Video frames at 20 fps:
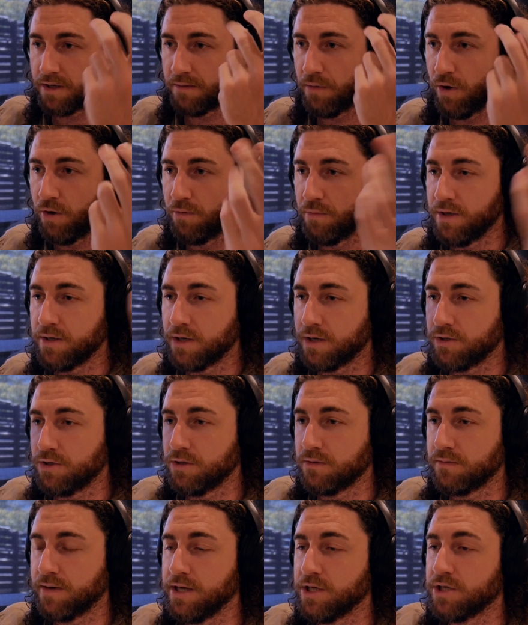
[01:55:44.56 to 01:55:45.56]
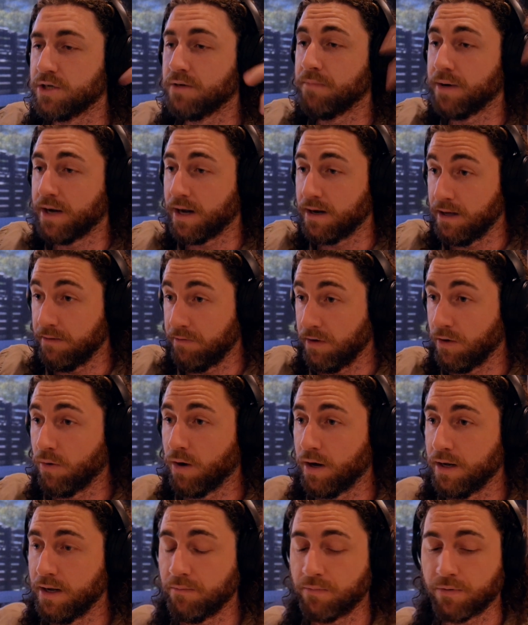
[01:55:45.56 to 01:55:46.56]
a moment, a duration, but a living
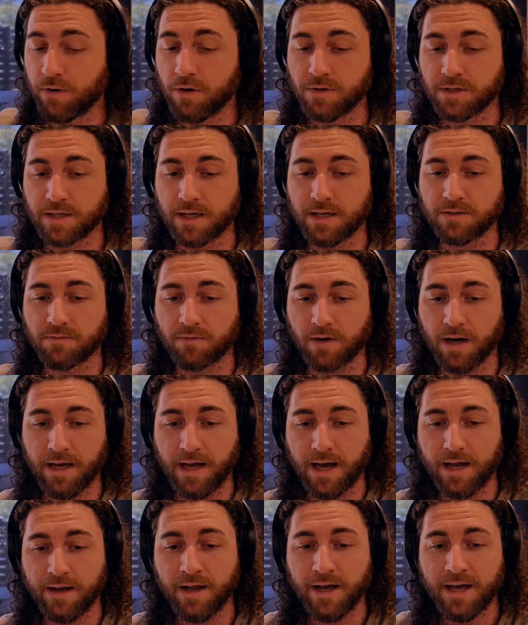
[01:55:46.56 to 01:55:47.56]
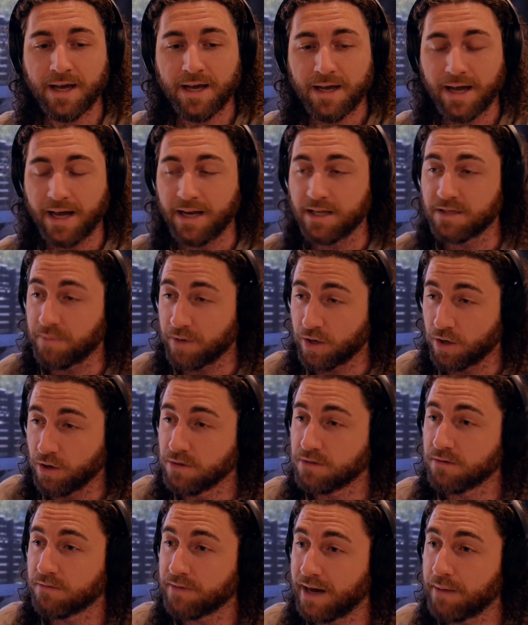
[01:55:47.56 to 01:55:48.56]
one in process, right? And it's
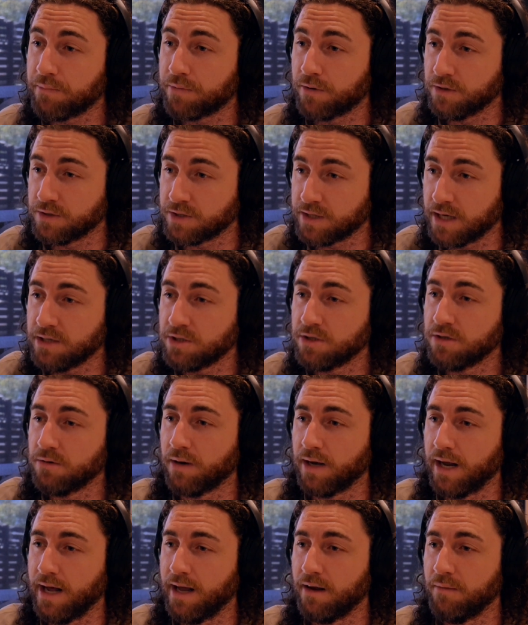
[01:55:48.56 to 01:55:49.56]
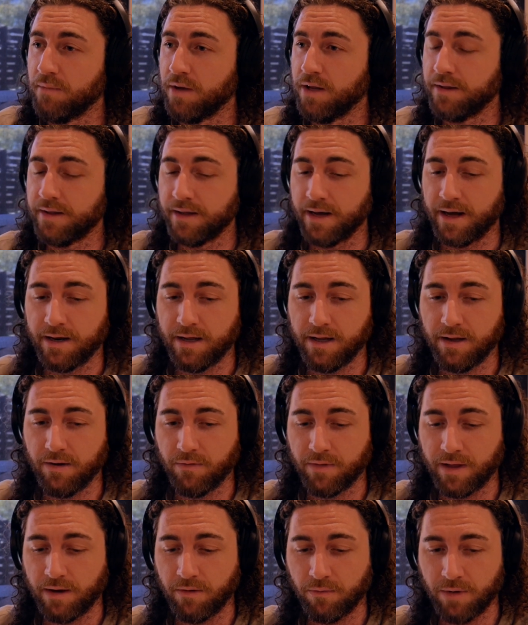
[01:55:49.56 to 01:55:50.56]
because of that processual element
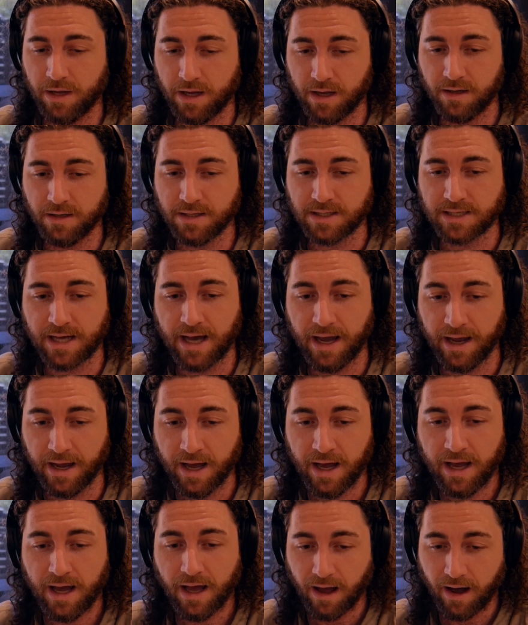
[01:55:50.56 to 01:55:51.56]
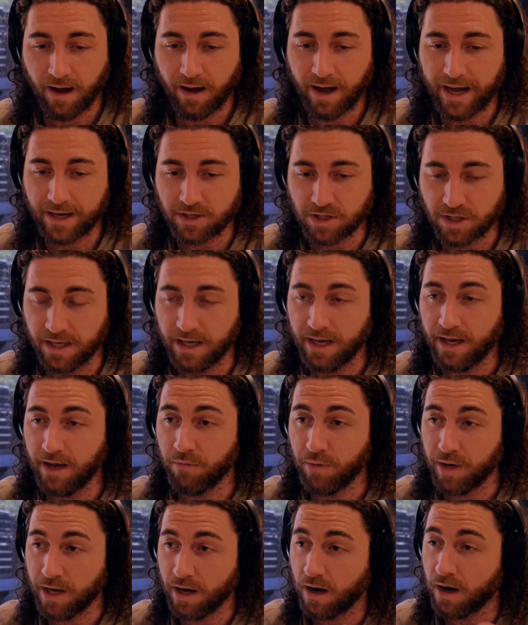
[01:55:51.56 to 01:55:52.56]
that we can say, actually,
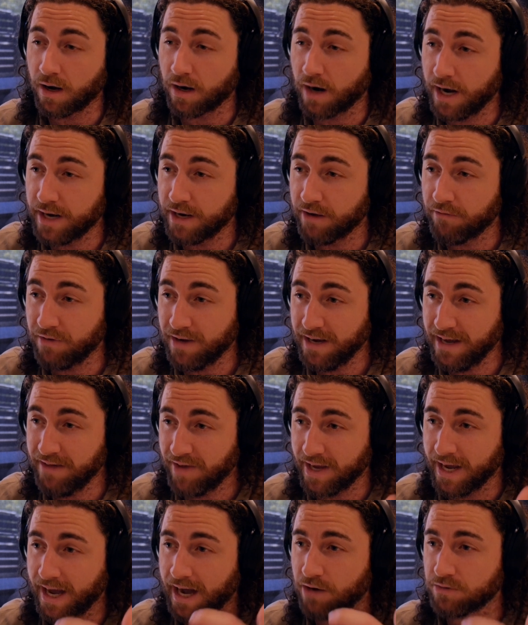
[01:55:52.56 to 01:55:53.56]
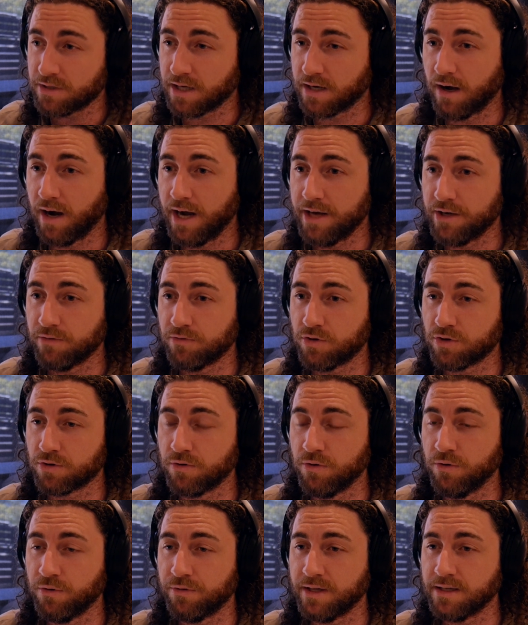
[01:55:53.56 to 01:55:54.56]
here we are kind of living out a kind of
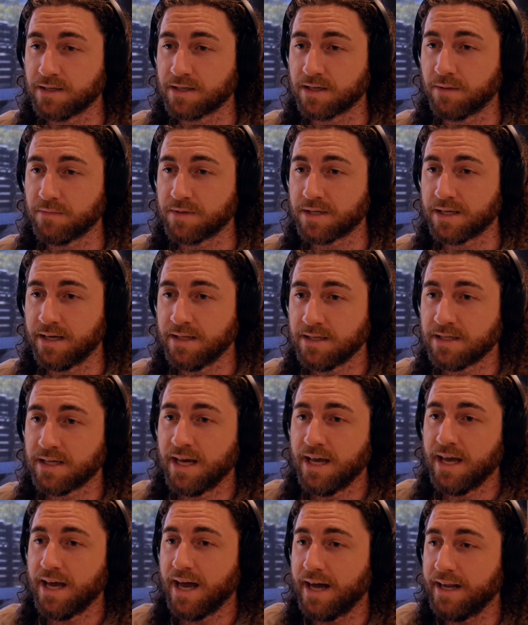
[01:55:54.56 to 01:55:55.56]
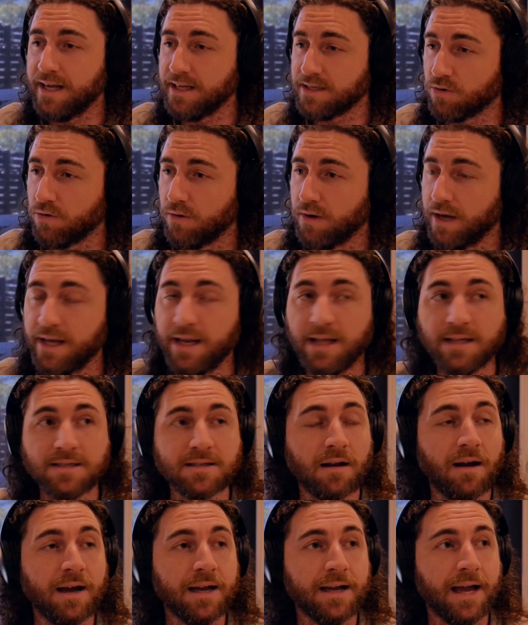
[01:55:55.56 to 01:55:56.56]
truth in some sense. And
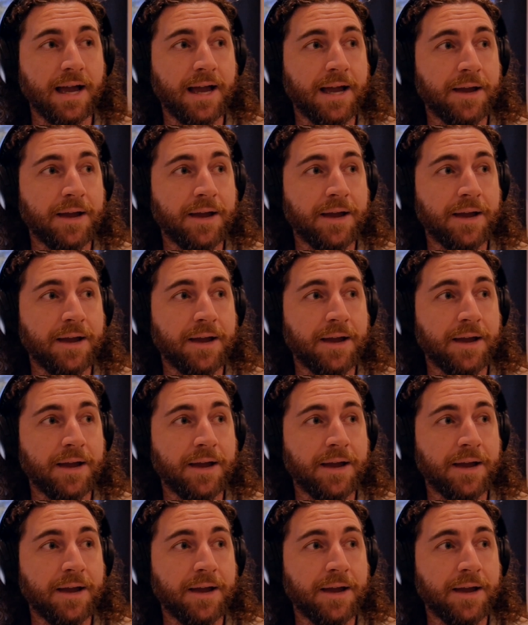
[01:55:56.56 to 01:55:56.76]
it's like